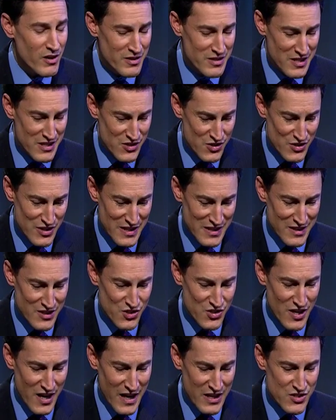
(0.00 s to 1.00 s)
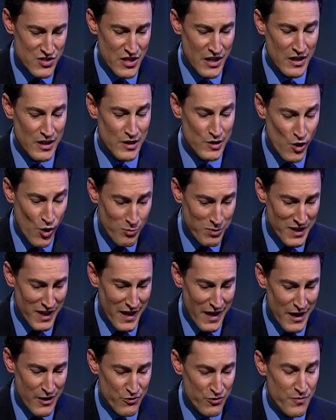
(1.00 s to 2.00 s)
R T C, decides that
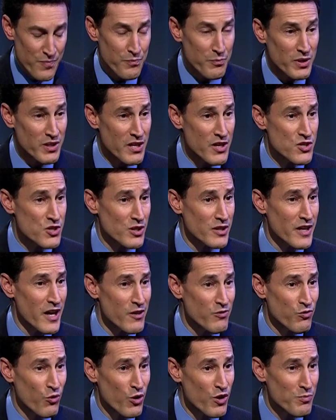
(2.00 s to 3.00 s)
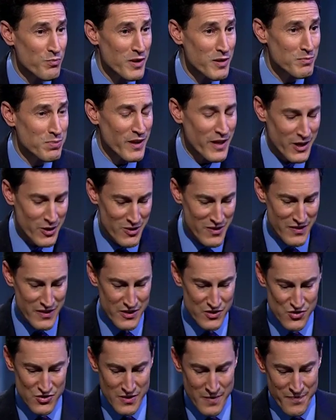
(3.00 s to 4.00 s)
Globalive, potentially a fourth big player in
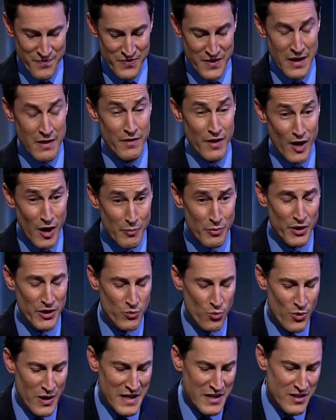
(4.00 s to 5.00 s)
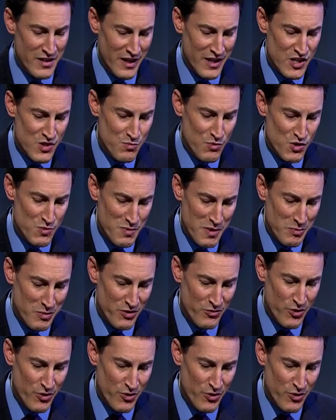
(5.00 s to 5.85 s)
this, they operate WIND, I guess most people